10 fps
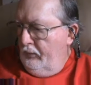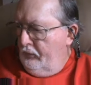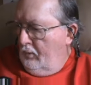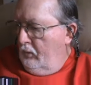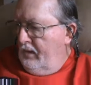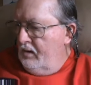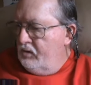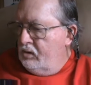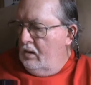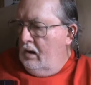through
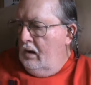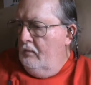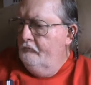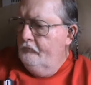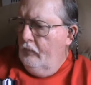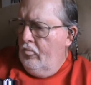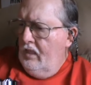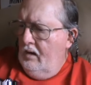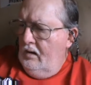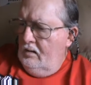this uh,
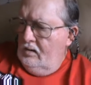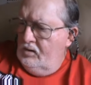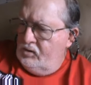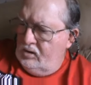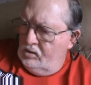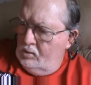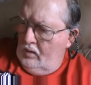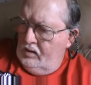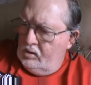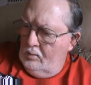this
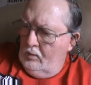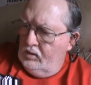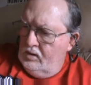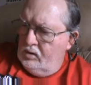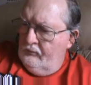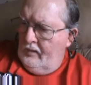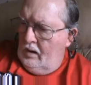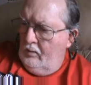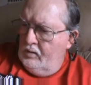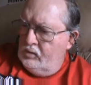situation with this
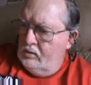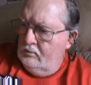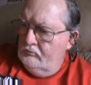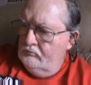virus.